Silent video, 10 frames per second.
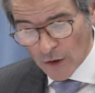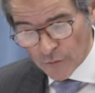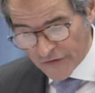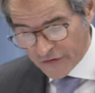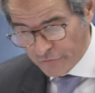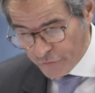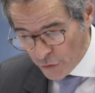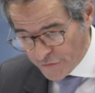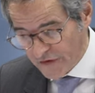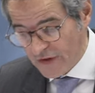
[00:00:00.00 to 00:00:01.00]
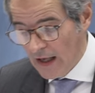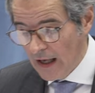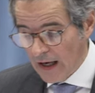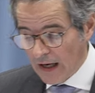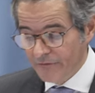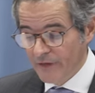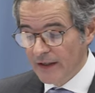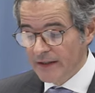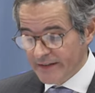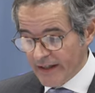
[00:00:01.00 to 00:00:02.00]
Russian forces have
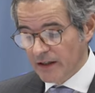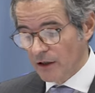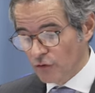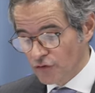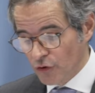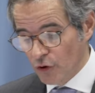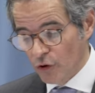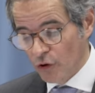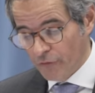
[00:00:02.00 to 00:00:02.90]
taken control